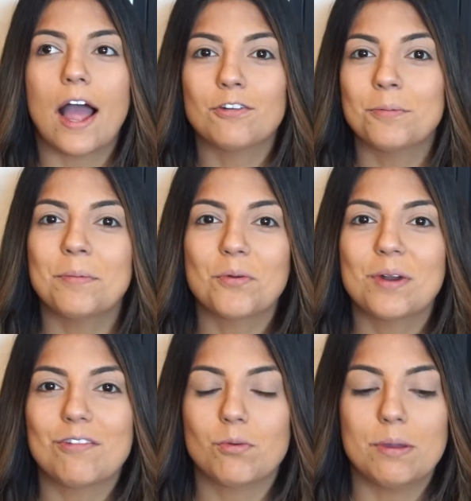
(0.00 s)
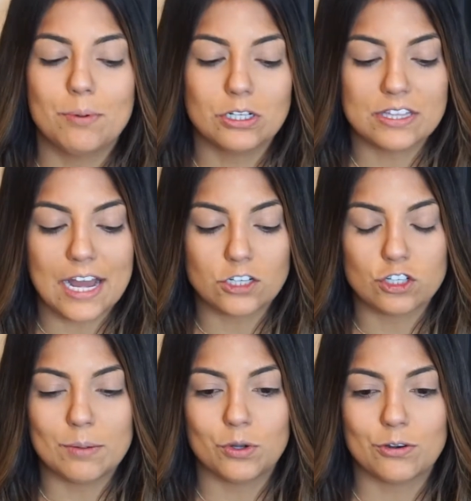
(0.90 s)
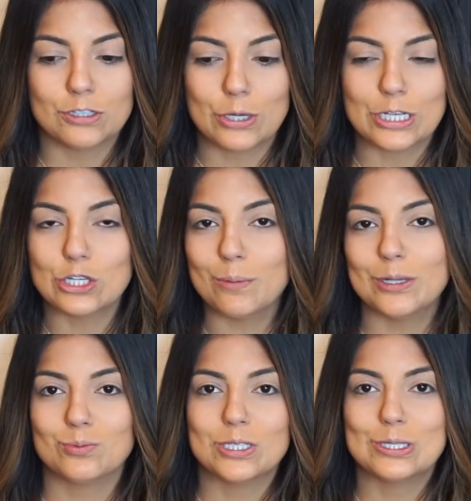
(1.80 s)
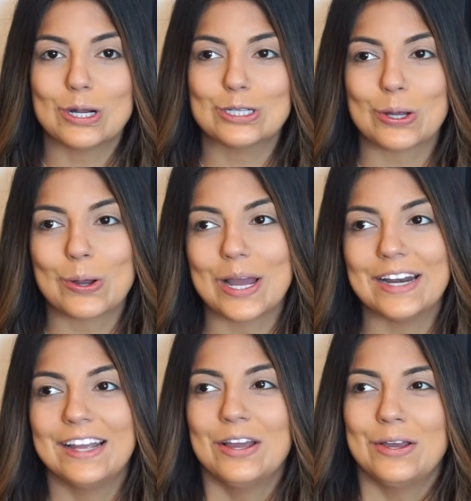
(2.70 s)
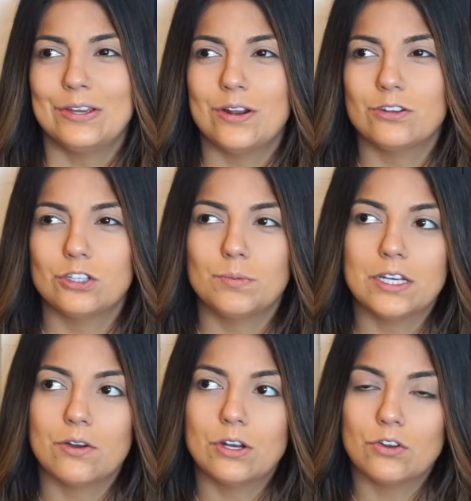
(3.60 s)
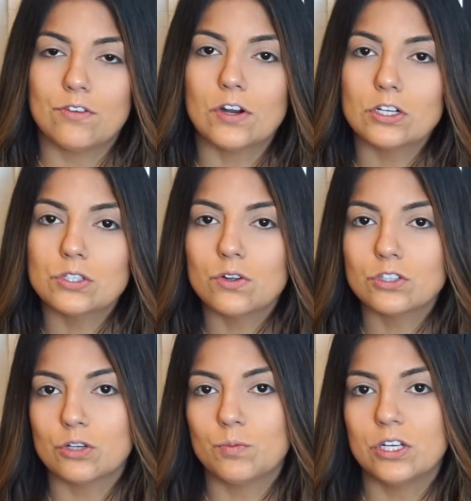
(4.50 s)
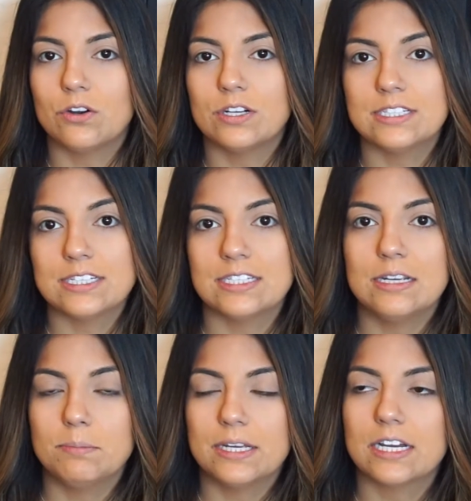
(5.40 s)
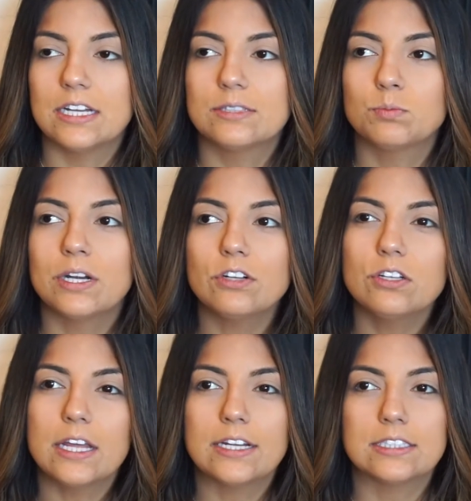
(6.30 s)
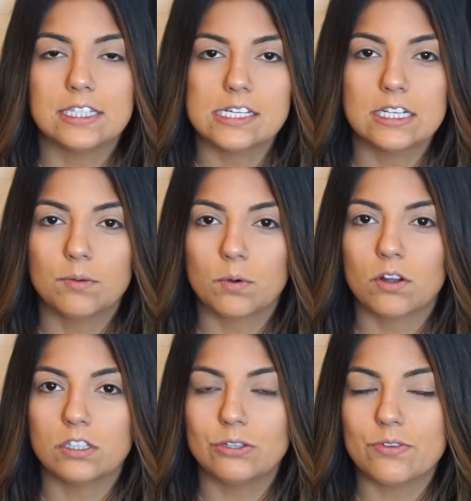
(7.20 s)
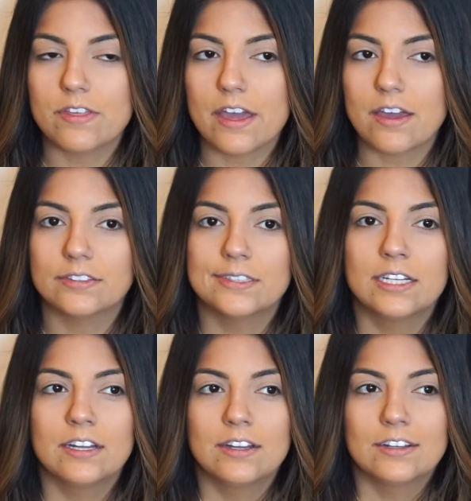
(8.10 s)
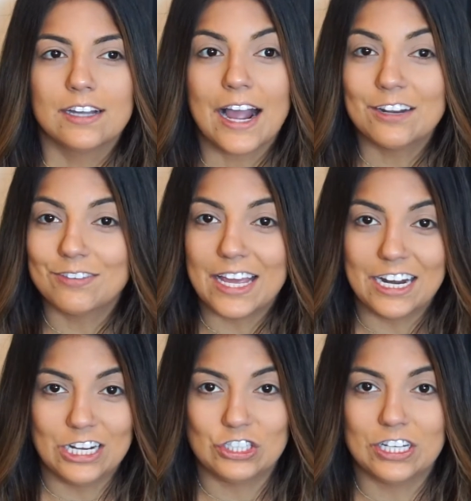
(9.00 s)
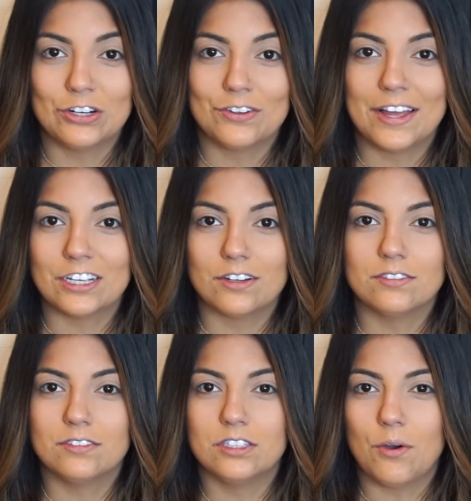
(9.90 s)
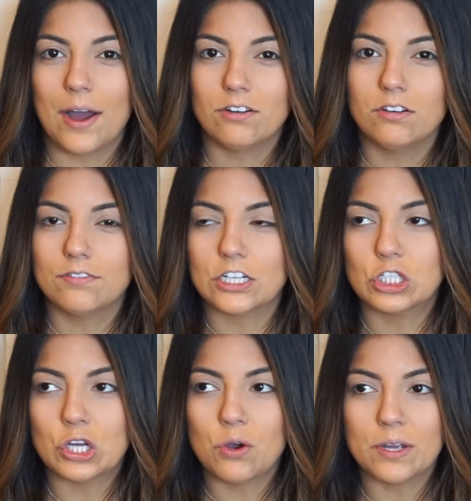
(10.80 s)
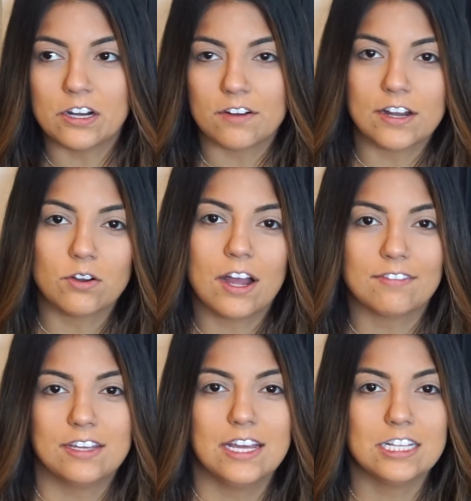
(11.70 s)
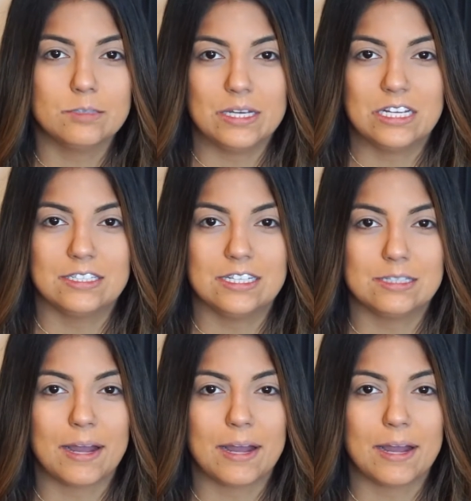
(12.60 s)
I remember whenever we booked that trip, we were doing so much research on, you know, should we go to Universal? Should we go to Disney? Because whenever you think Disney World, you think kind of kiddish. Like you're like, you know, I don't know if I should go here if I don't have kids because this